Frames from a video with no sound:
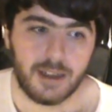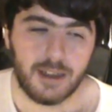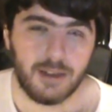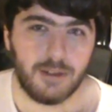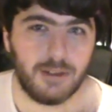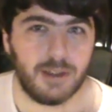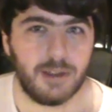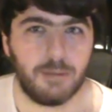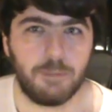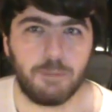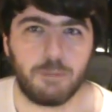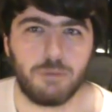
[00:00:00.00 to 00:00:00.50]
The
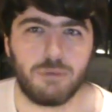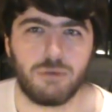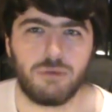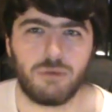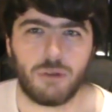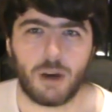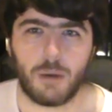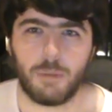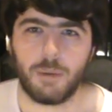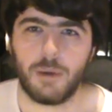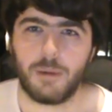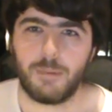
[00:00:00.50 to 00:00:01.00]
only
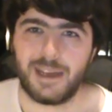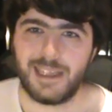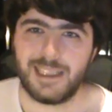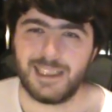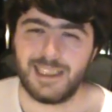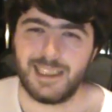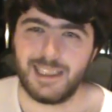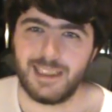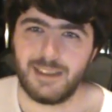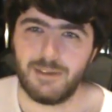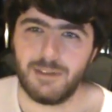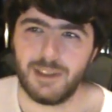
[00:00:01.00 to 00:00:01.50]
problem
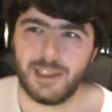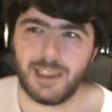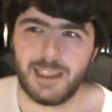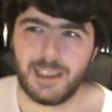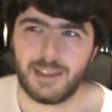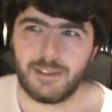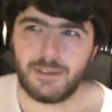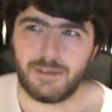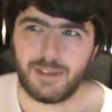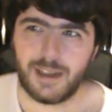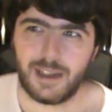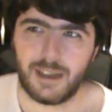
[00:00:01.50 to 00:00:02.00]
is they didn't really
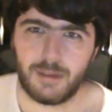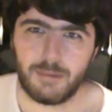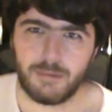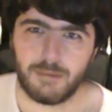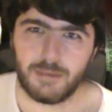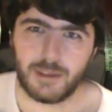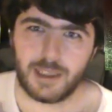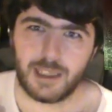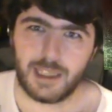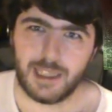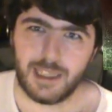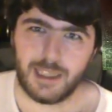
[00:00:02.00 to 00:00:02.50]

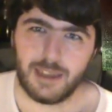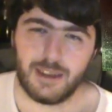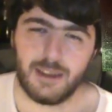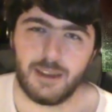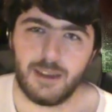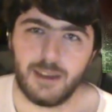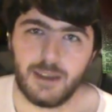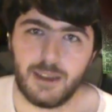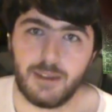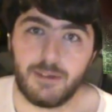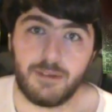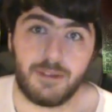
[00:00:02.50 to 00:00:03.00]
develop like
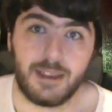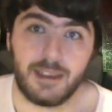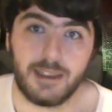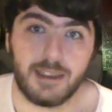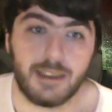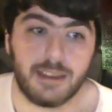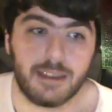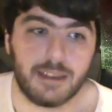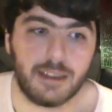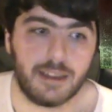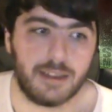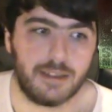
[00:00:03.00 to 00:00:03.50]
the
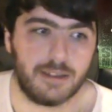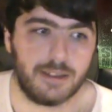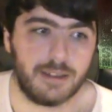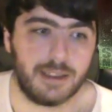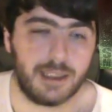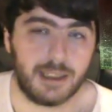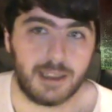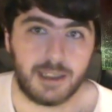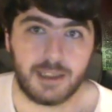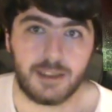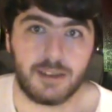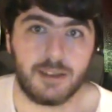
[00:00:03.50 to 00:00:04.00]
villain, you know,
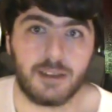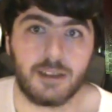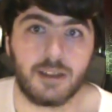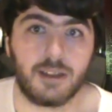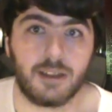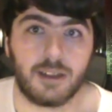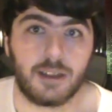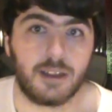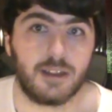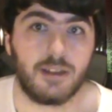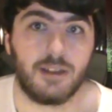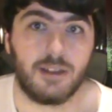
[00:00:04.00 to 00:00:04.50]
the lizard,
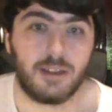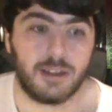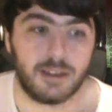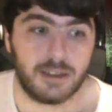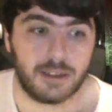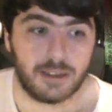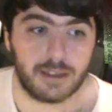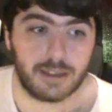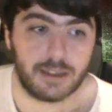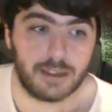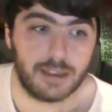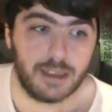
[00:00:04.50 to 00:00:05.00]
Kirk
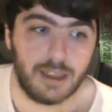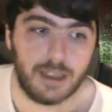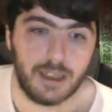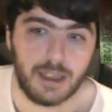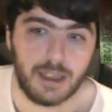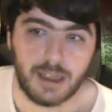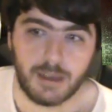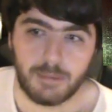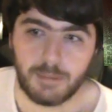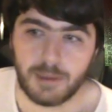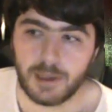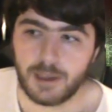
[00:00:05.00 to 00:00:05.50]
Connors,
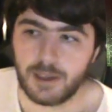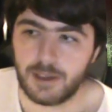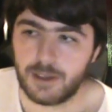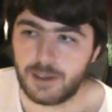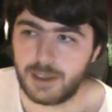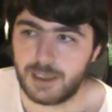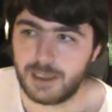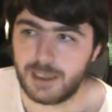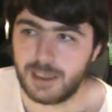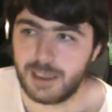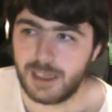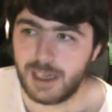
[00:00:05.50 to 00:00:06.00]

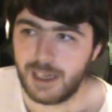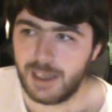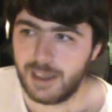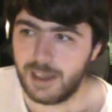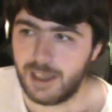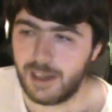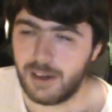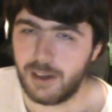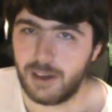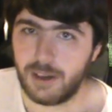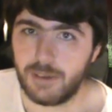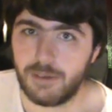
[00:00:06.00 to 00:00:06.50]
because
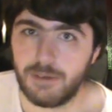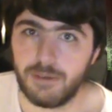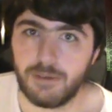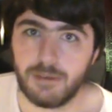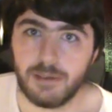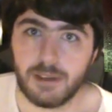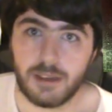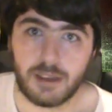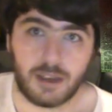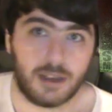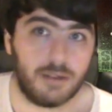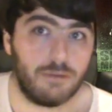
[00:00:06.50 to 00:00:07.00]
they could have
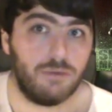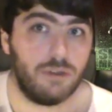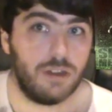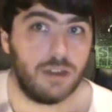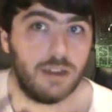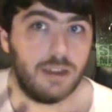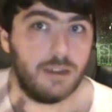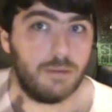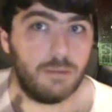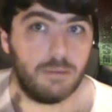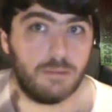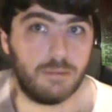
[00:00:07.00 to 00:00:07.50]
done
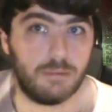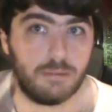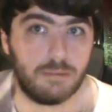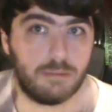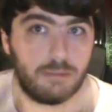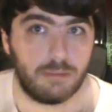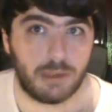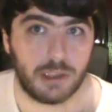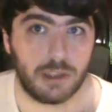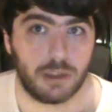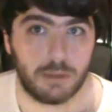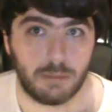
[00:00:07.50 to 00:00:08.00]
really
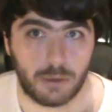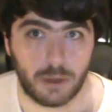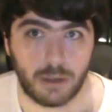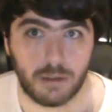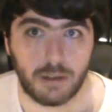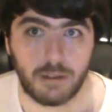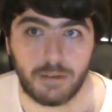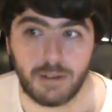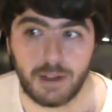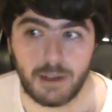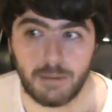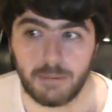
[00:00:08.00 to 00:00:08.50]
much
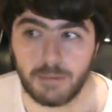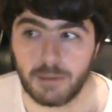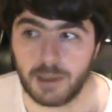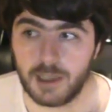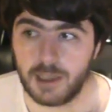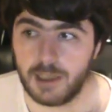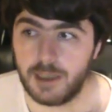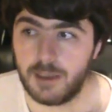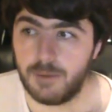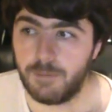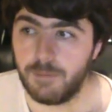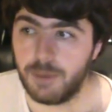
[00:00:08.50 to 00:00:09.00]
more with him.
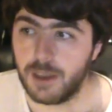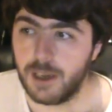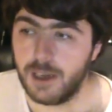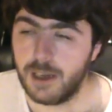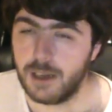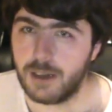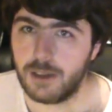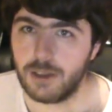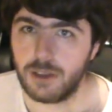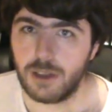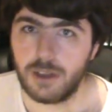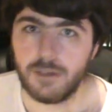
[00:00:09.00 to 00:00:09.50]
Like,
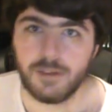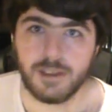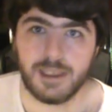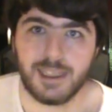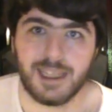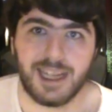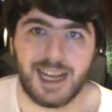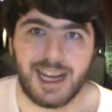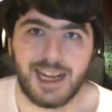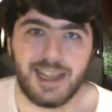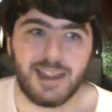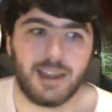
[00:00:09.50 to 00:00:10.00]
because
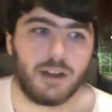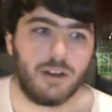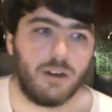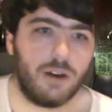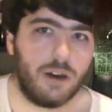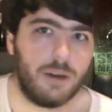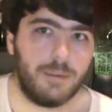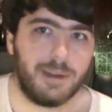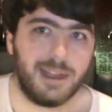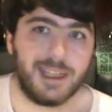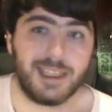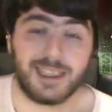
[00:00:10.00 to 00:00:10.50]
obviously in the
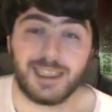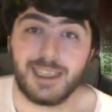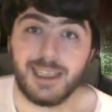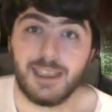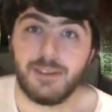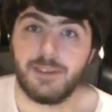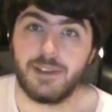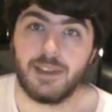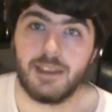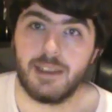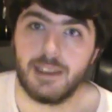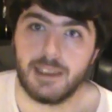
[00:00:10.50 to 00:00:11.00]
comics and
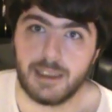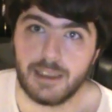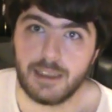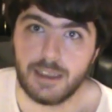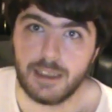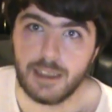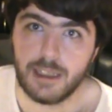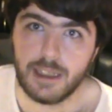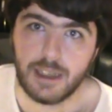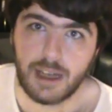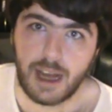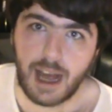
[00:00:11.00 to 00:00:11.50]
even in the
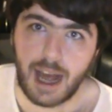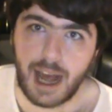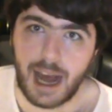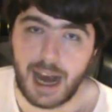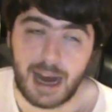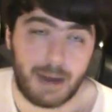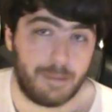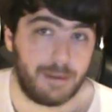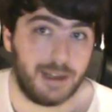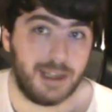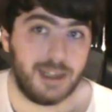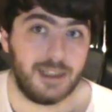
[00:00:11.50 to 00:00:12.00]

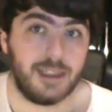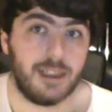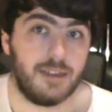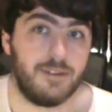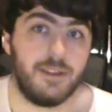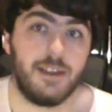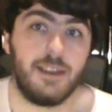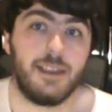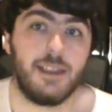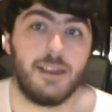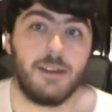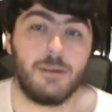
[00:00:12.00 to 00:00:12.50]
animated
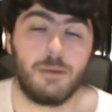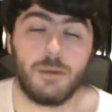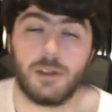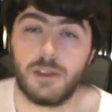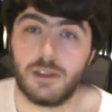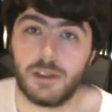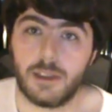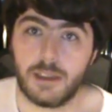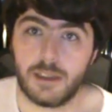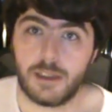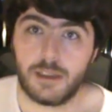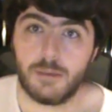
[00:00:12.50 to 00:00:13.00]
TV series,
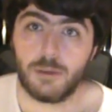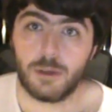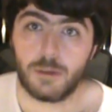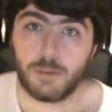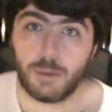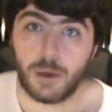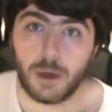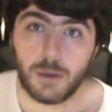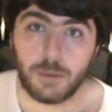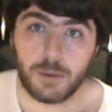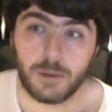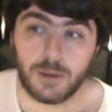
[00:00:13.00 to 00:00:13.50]
which is the most
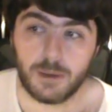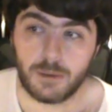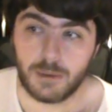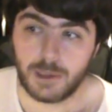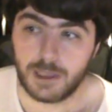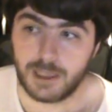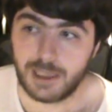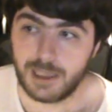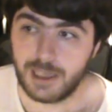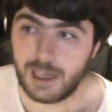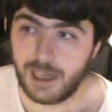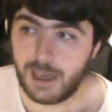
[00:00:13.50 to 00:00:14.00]
popular
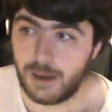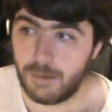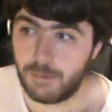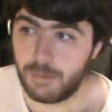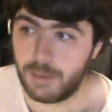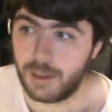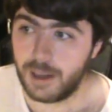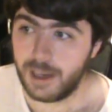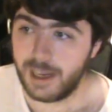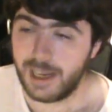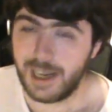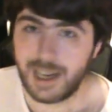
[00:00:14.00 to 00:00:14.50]

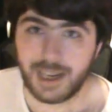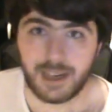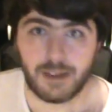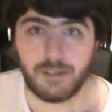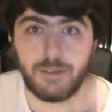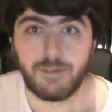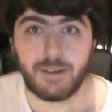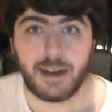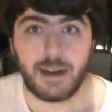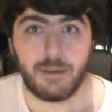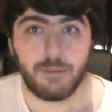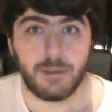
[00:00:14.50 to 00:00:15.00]
one, he had a
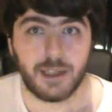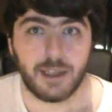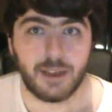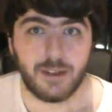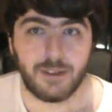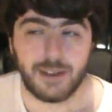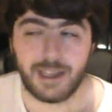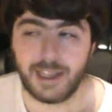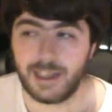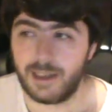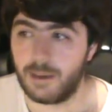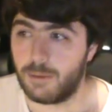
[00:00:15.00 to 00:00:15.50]
family,
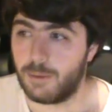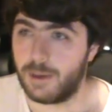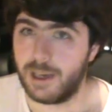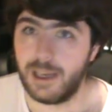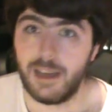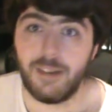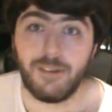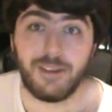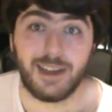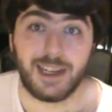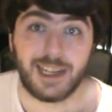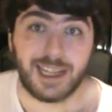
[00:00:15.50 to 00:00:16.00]
you know, he had a
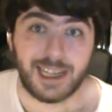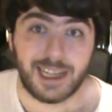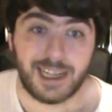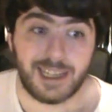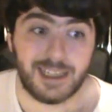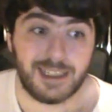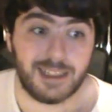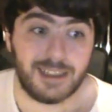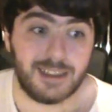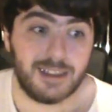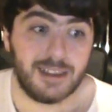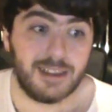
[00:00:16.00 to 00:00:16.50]
wife and a
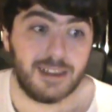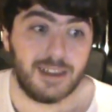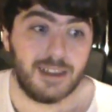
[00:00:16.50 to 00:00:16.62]
kid.